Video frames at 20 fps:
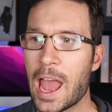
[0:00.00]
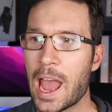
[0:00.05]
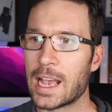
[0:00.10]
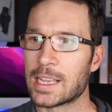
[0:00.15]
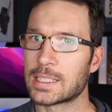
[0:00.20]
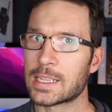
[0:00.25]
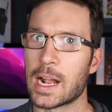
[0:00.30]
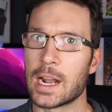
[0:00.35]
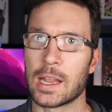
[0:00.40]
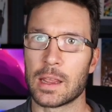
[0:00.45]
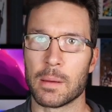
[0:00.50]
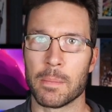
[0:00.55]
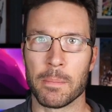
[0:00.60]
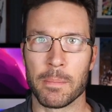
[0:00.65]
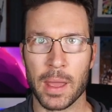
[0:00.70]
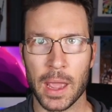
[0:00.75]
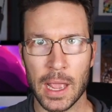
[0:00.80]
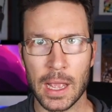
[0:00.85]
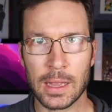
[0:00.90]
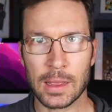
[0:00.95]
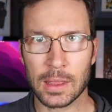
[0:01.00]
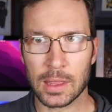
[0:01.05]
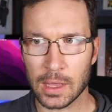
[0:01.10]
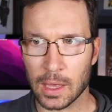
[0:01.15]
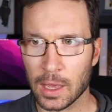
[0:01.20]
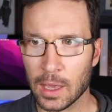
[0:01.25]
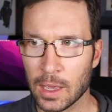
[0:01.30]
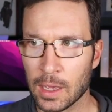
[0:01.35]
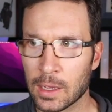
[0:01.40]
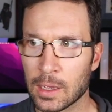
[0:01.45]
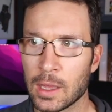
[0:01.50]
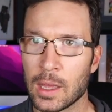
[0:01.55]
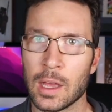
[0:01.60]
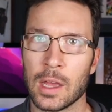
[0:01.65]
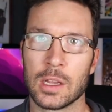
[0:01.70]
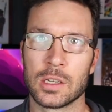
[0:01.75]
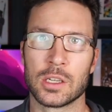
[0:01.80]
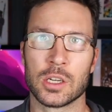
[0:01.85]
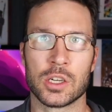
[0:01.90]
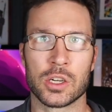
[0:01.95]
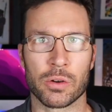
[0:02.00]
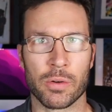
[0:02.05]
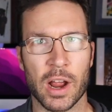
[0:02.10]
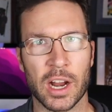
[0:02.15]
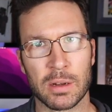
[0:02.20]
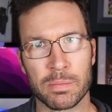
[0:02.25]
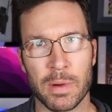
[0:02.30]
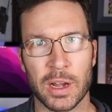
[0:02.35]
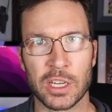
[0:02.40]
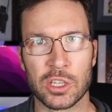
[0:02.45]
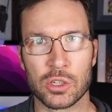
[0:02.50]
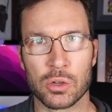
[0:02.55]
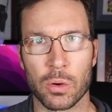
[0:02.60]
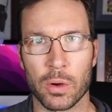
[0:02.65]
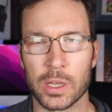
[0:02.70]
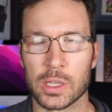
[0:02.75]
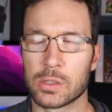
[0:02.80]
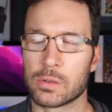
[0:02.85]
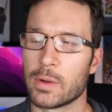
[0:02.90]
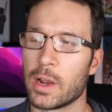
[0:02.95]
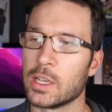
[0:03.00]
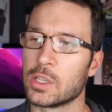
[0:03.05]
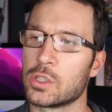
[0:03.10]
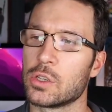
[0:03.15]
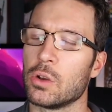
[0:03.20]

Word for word: as kind of the main thing to direct my choice, right?